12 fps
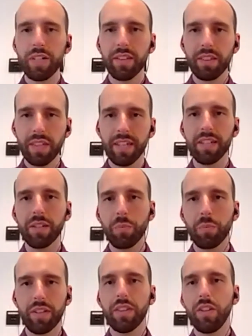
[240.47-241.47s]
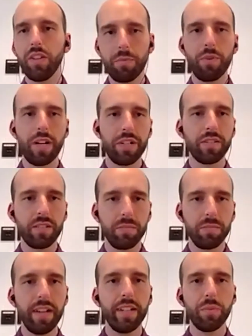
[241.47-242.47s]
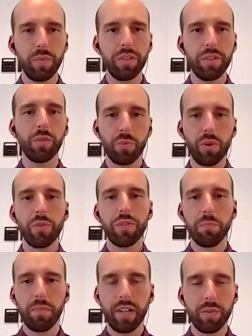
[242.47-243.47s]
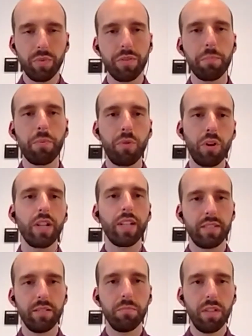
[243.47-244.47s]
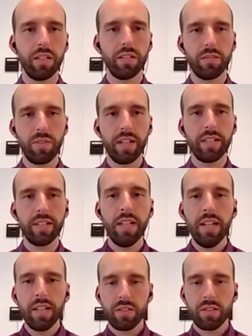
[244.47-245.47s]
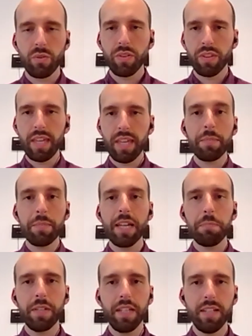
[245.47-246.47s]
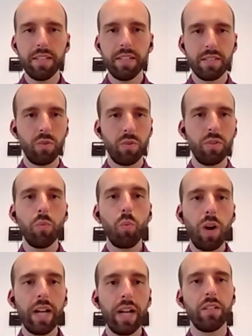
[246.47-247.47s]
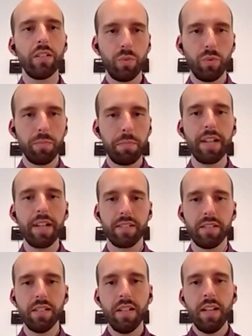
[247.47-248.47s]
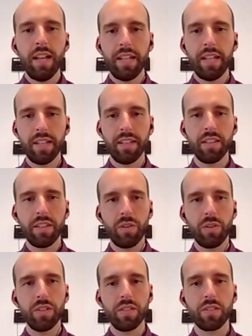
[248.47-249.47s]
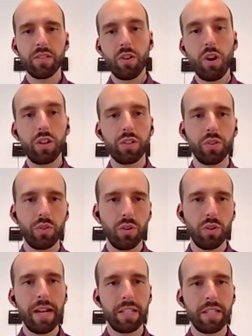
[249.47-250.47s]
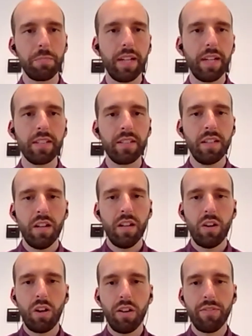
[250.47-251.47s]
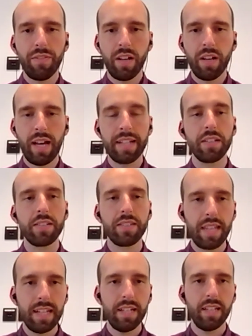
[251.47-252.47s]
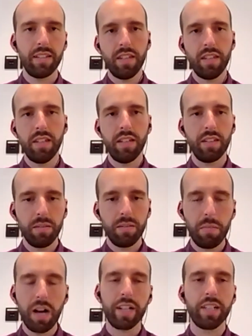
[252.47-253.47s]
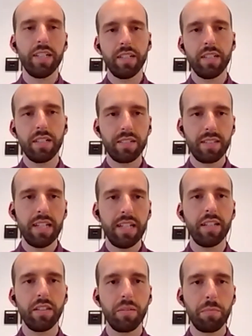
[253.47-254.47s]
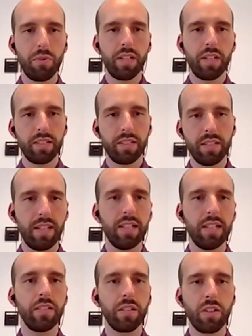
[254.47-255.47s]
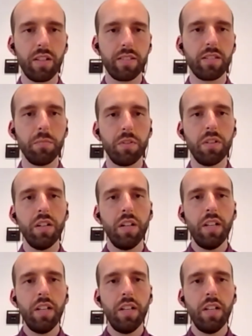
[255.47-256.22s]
think with the operations in mind, with the growth in mind, with the product in mind, right? So the M&A piece is only one to the puzzle. And then there is this long-term aspect of understanding the market, understanding the product, understanding the customer,